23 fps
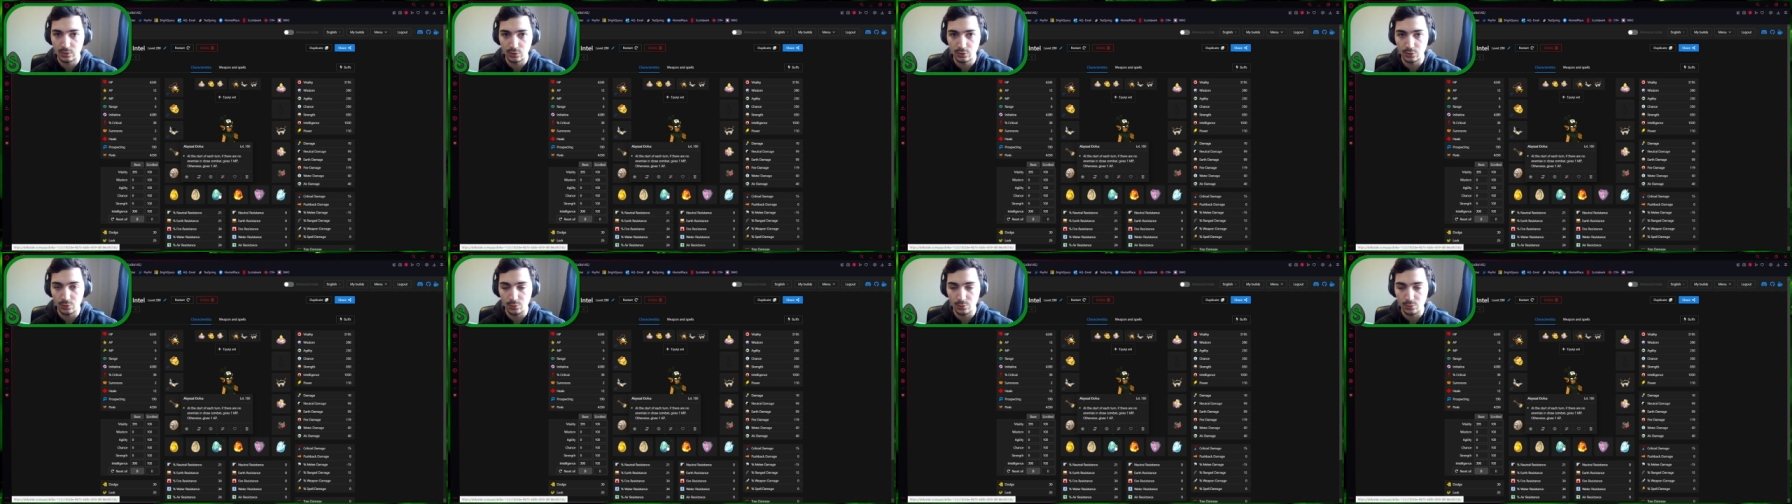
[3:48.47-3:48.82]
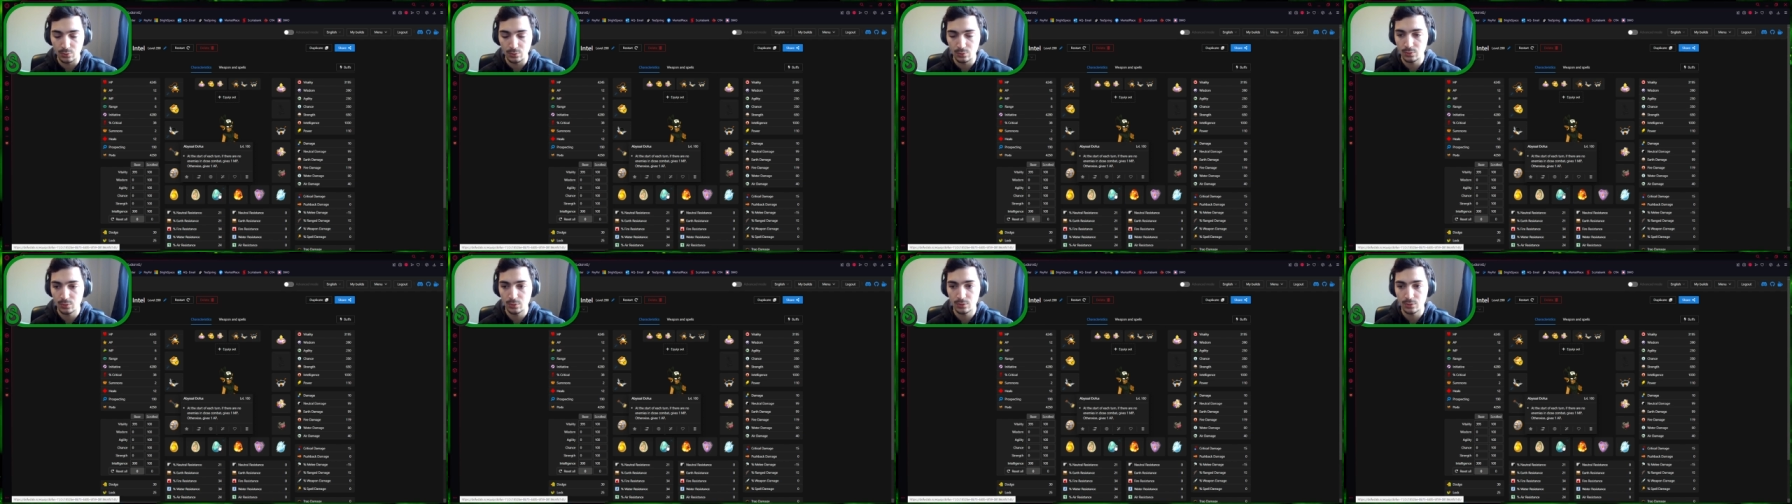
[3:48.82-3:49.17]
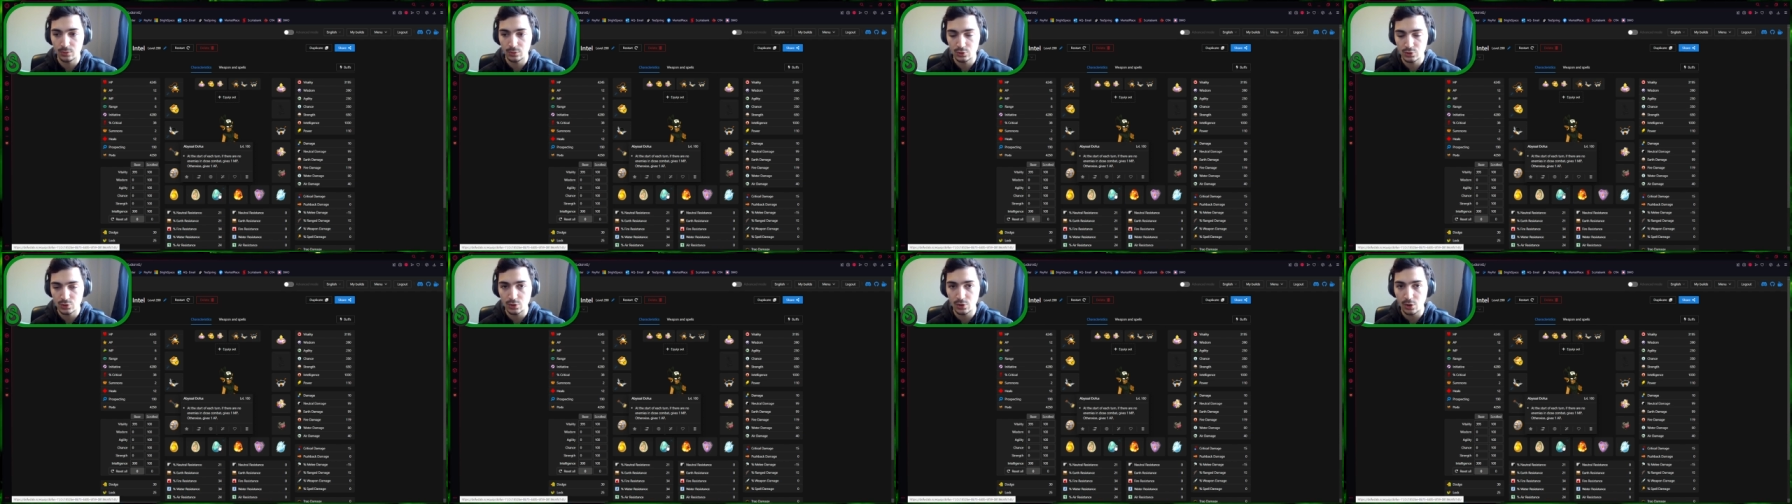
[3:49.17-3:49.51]
You
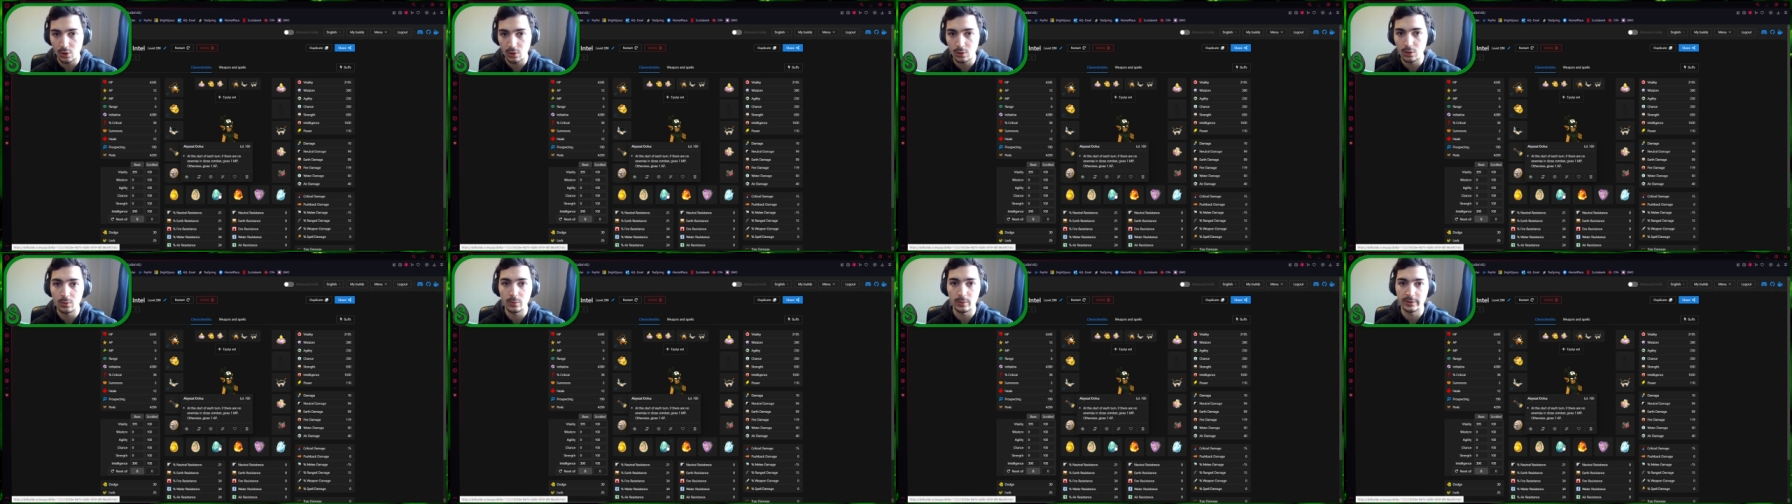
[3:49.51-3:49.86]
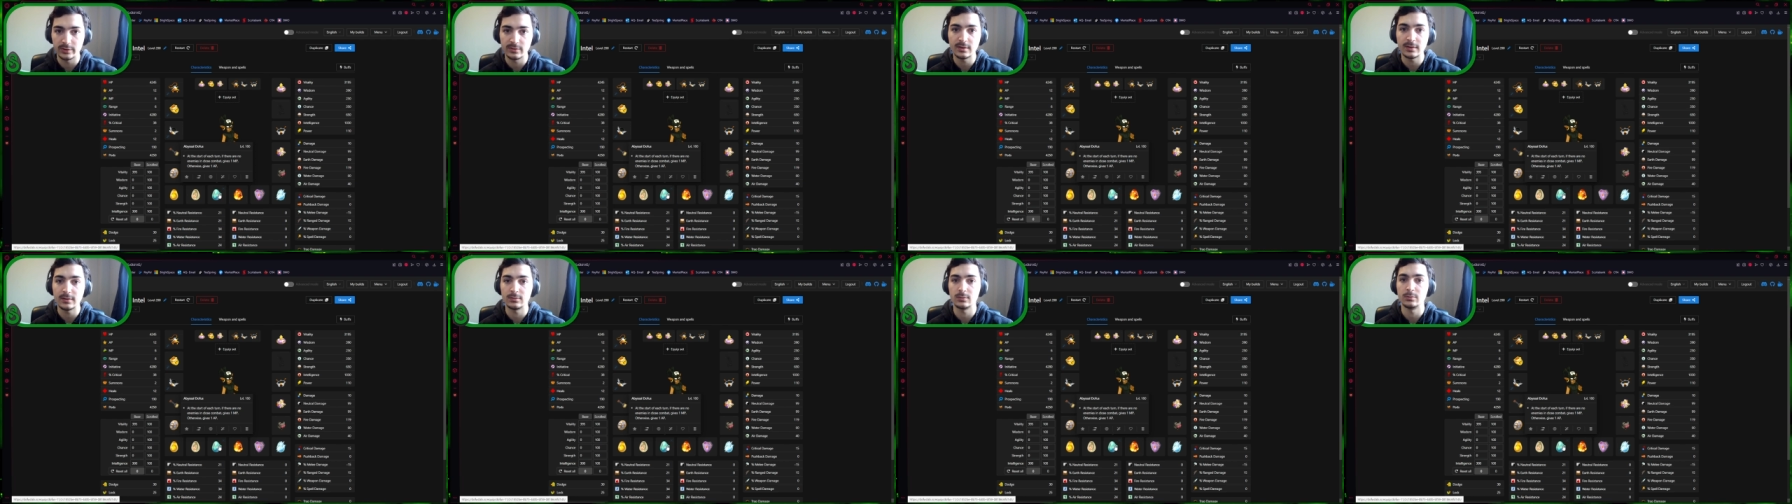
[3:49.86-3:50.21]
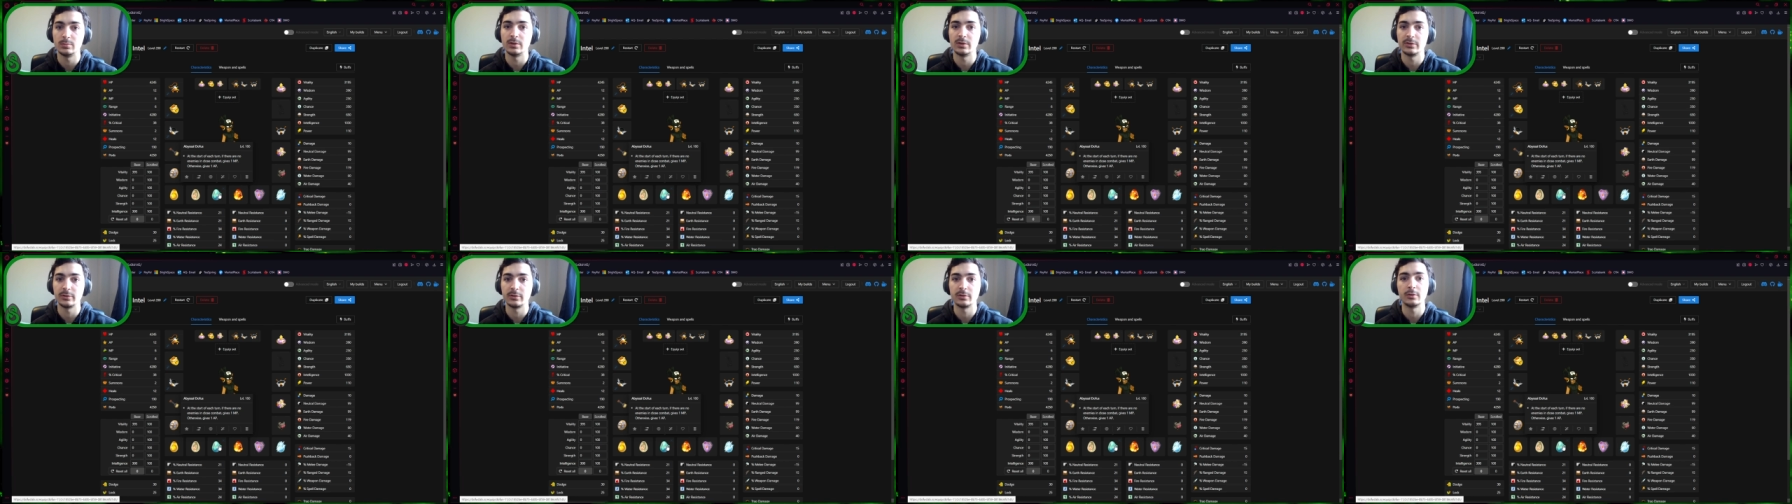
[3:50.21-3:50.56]
should always have
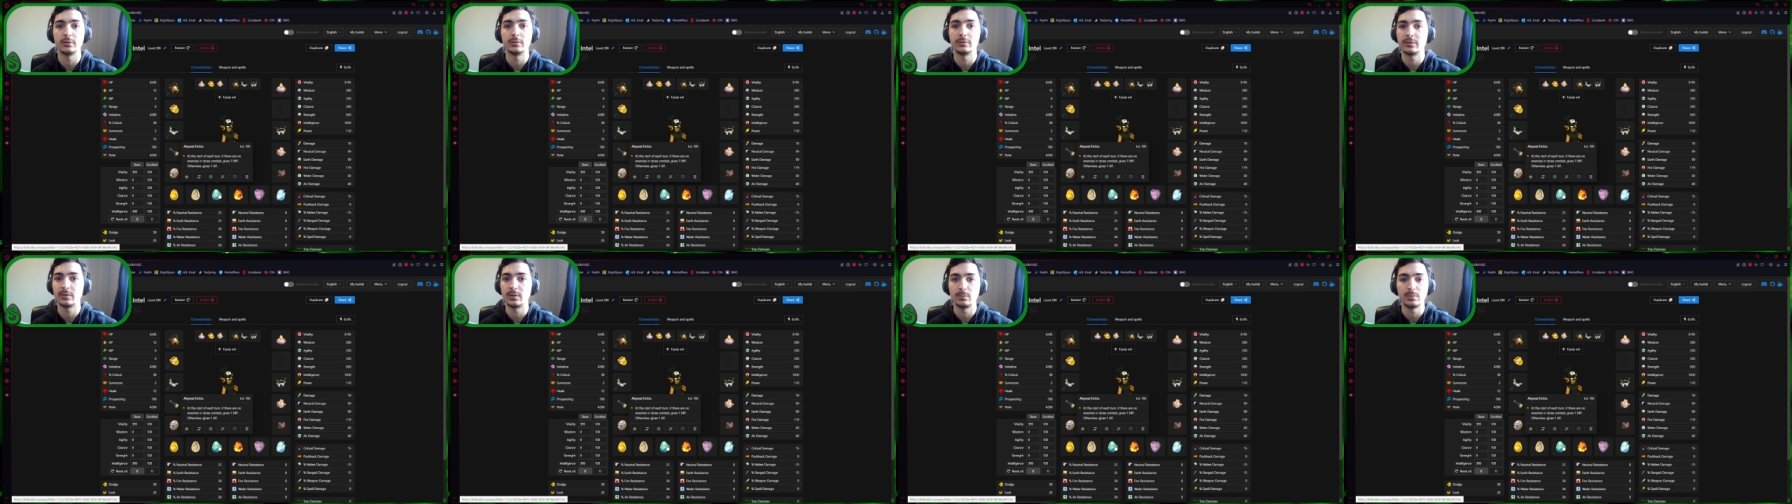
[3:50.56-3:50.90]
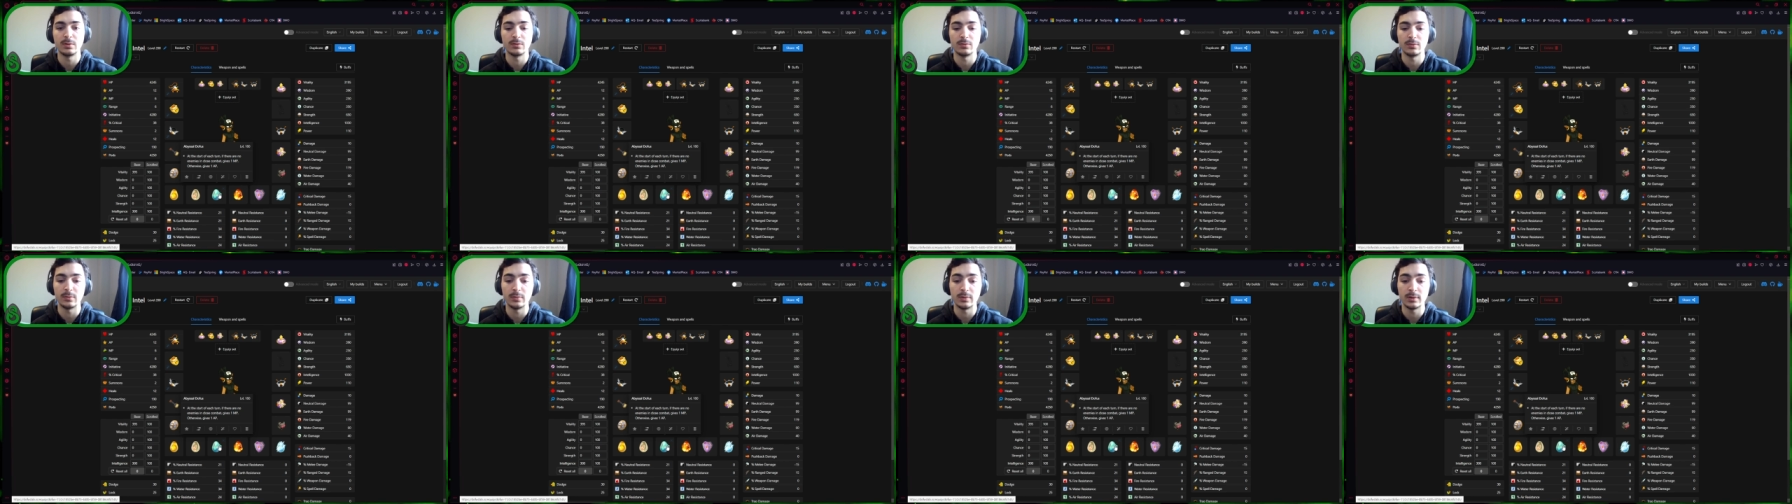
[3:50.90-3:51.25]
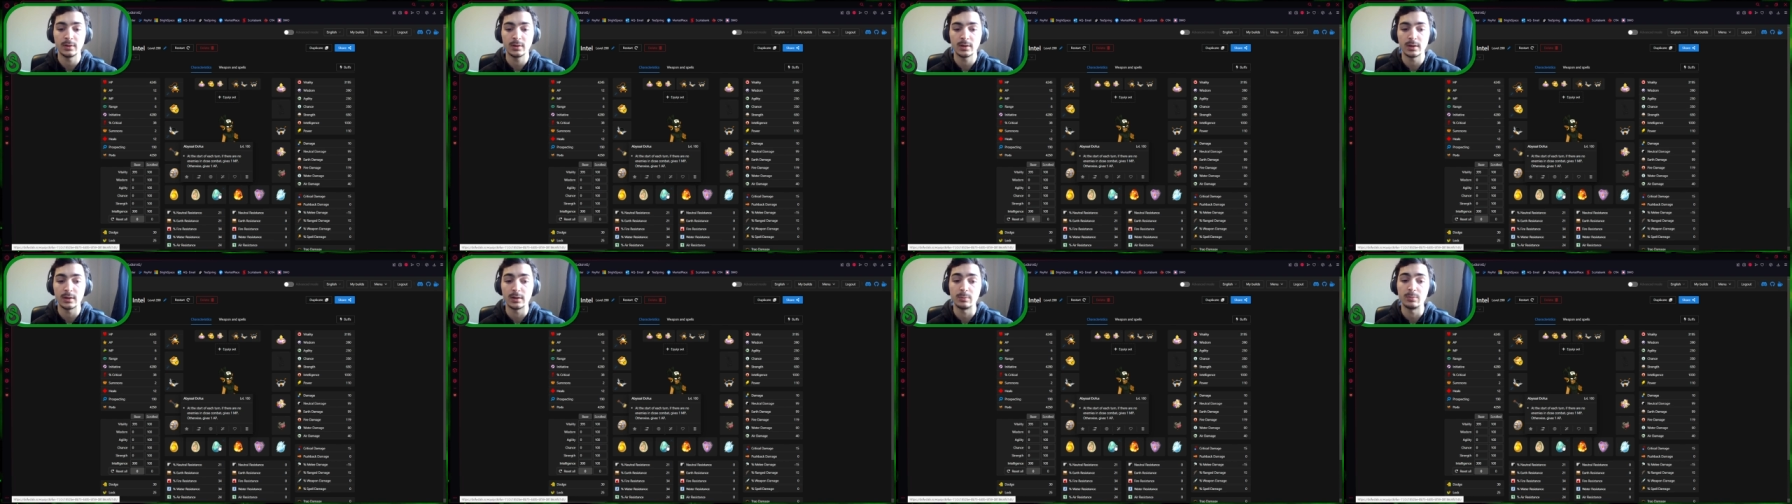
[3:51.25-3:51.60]
Abyssal Dofus in P V,
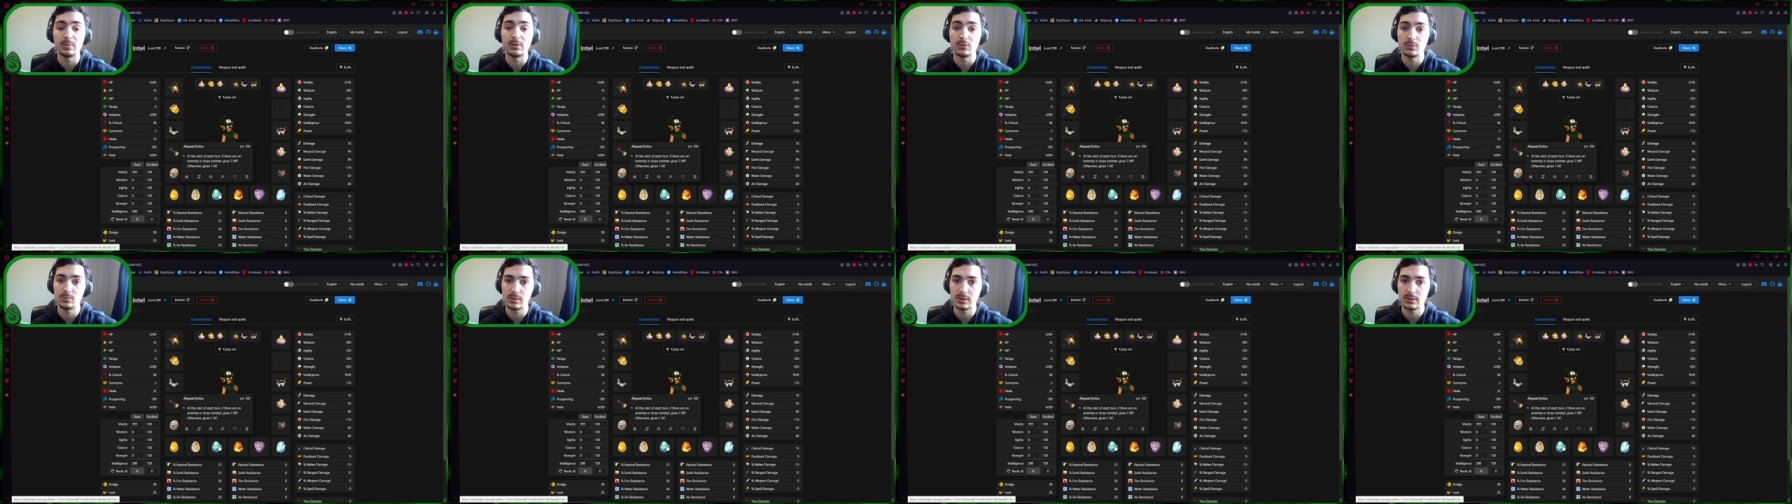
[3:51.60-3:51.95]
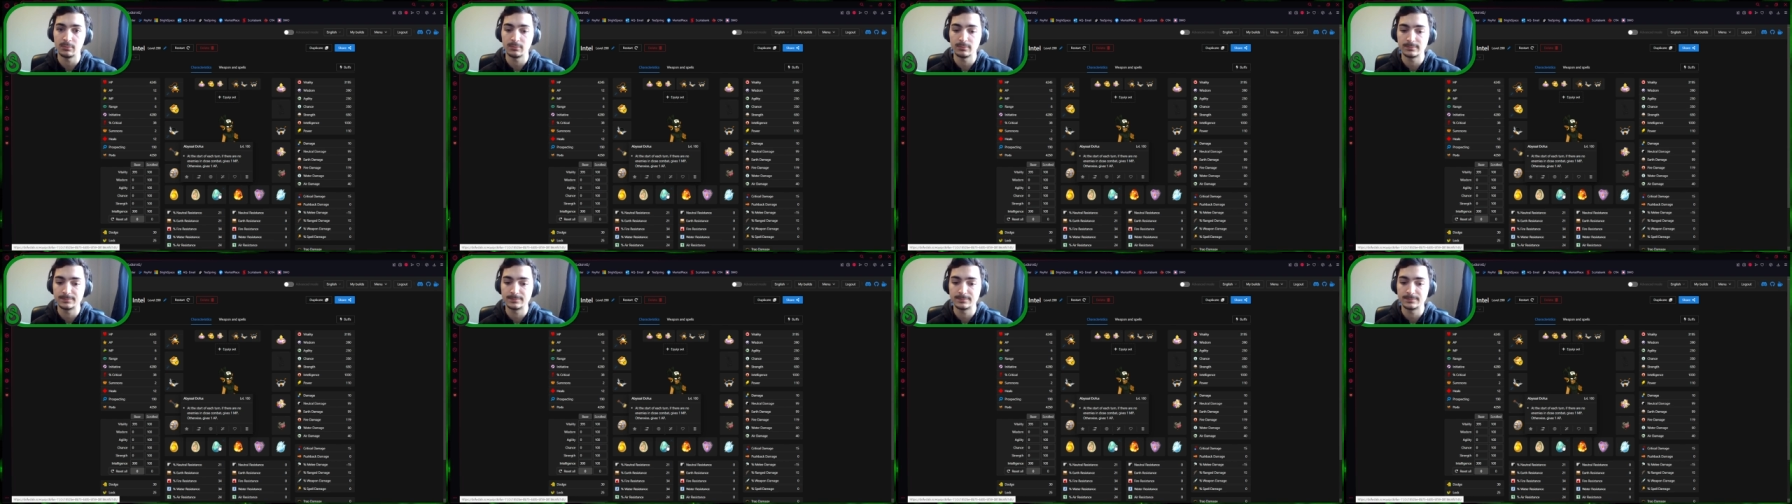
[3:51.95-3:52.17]
uh, P V P.